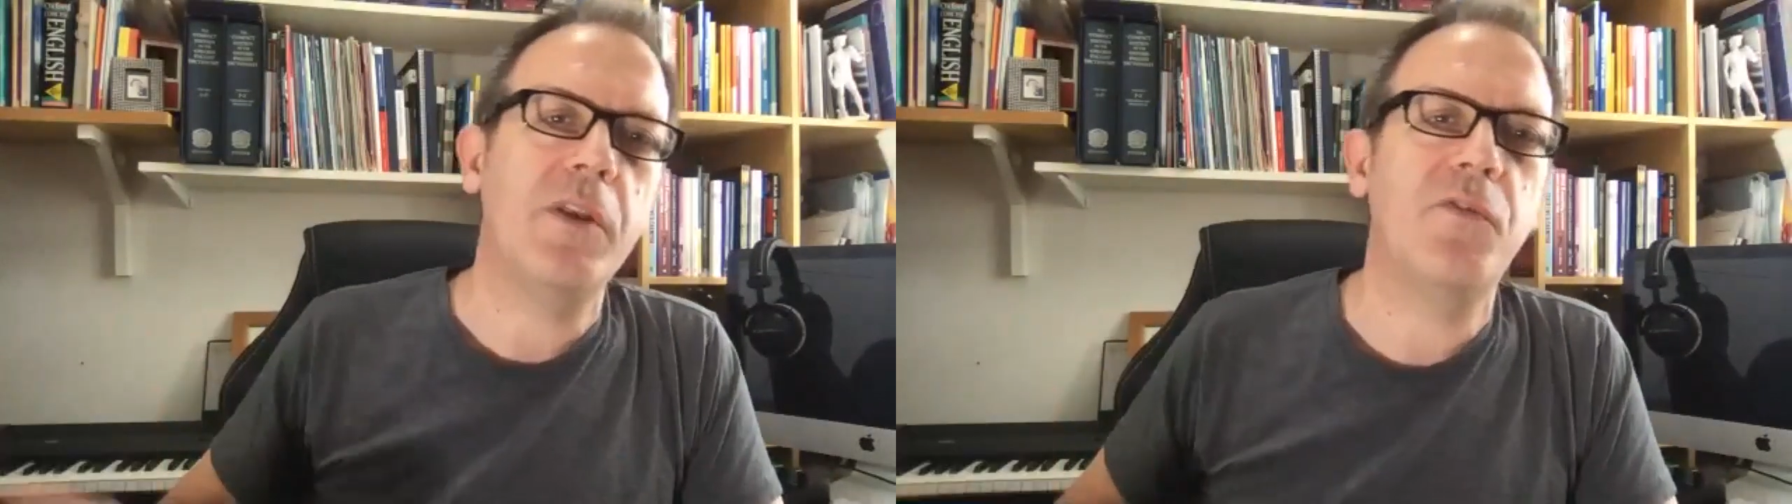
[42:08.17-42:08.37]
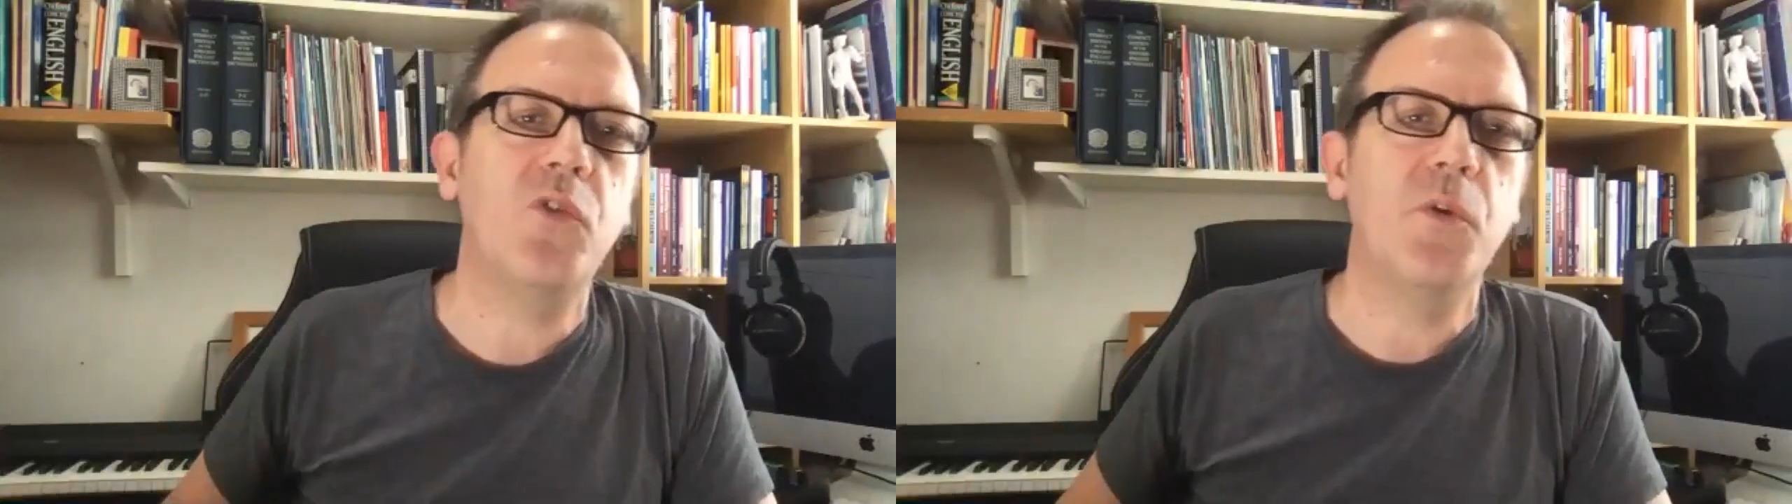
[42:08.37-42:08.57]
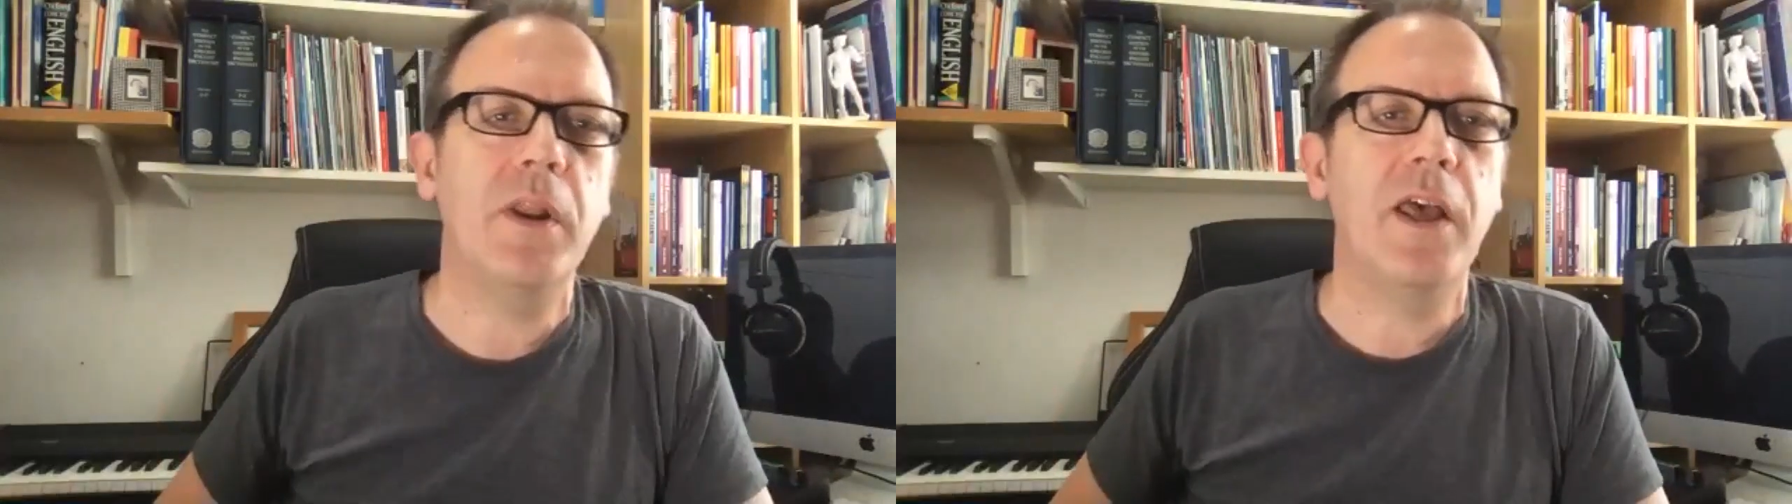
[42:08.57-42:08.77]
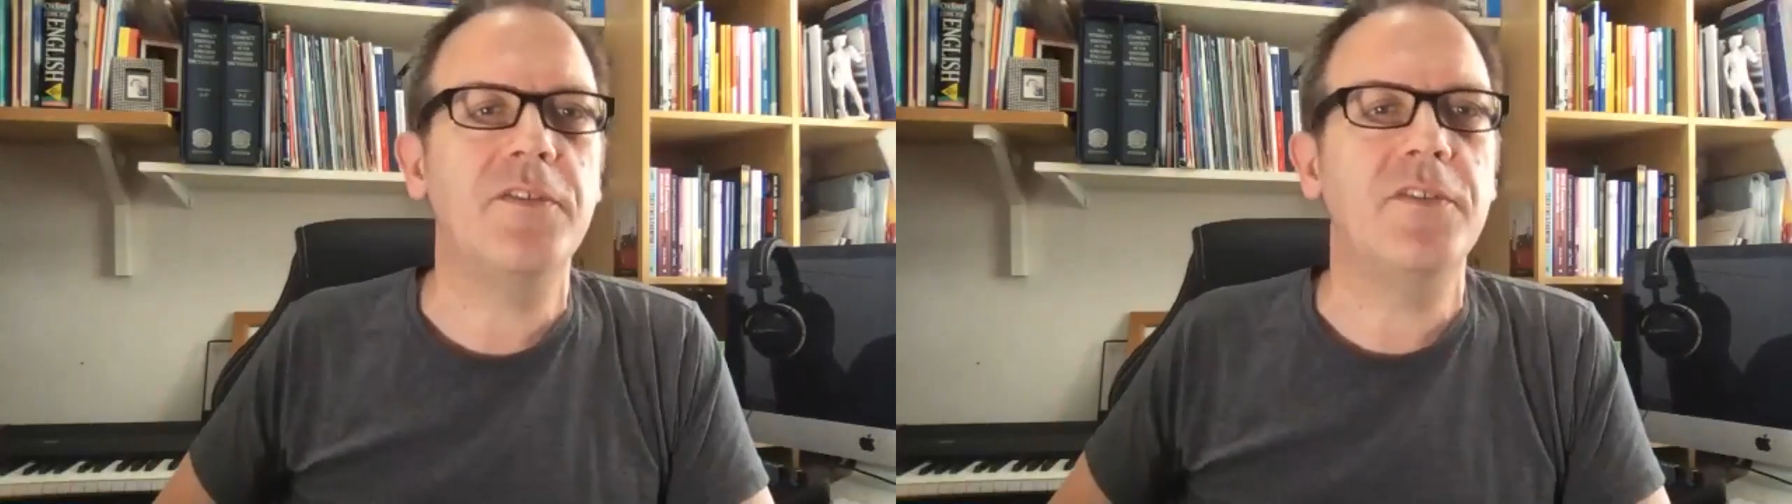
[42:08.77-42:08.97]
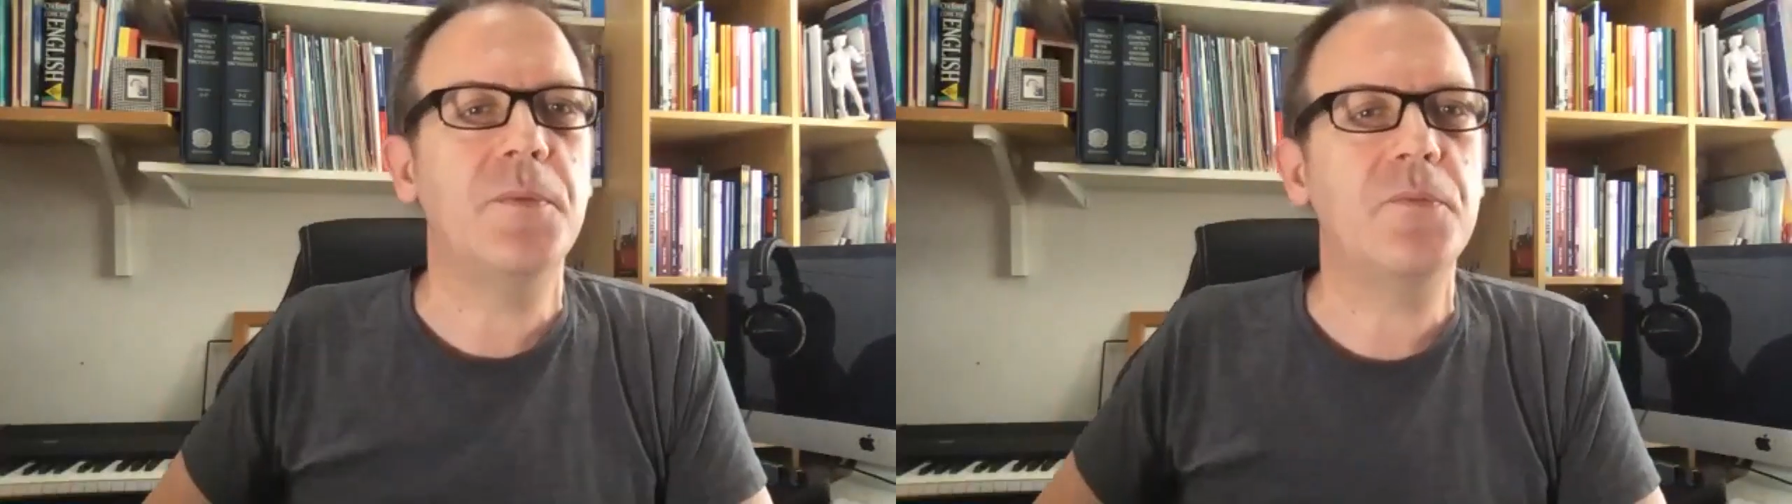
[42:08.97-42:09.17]
formalized
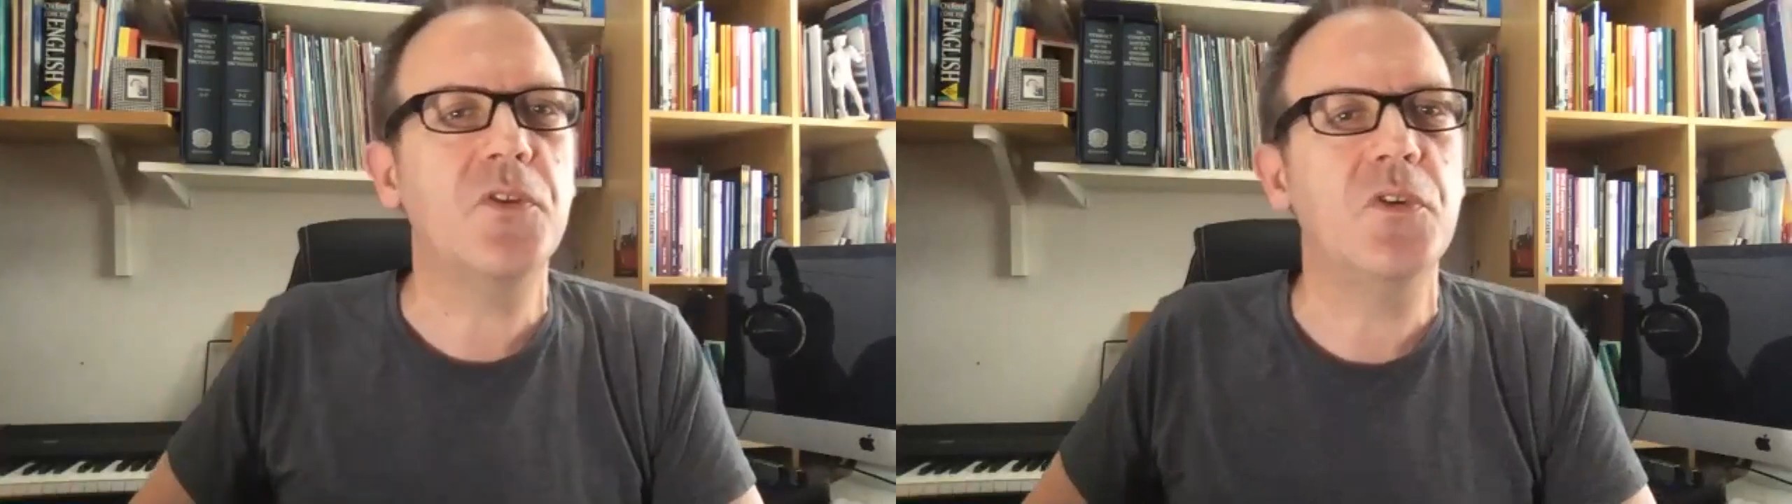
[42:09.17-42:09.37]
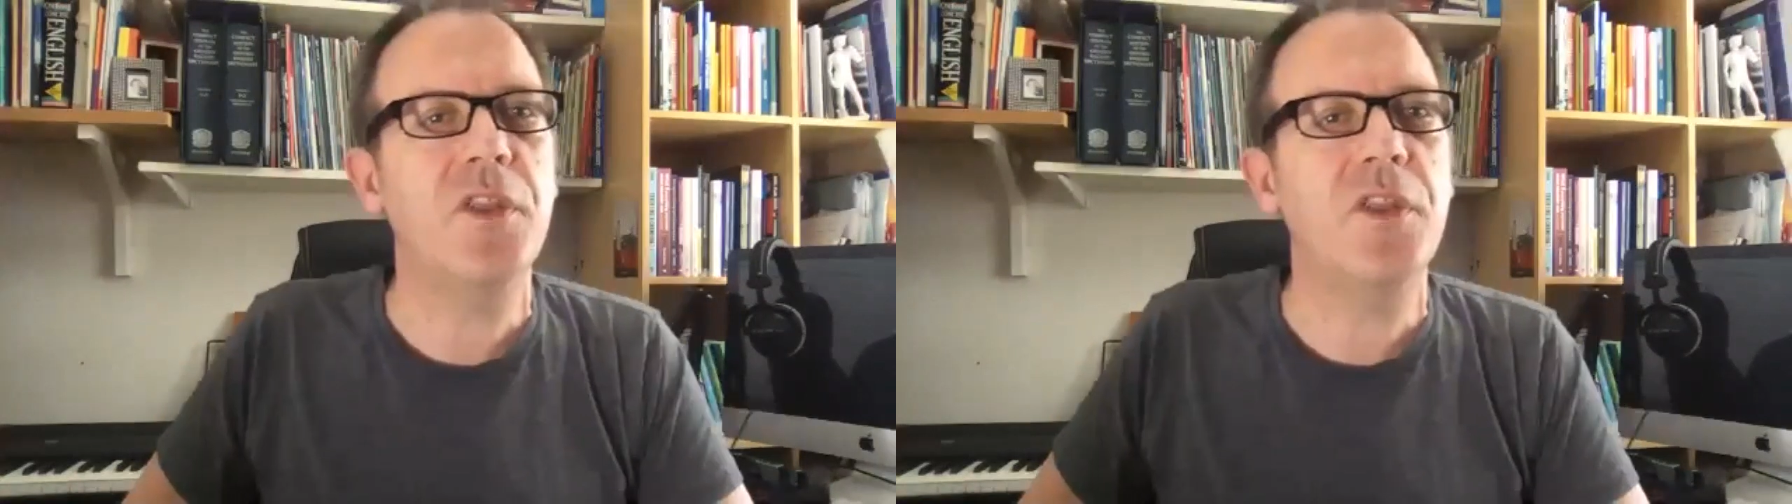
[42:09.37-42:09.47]
in some schools.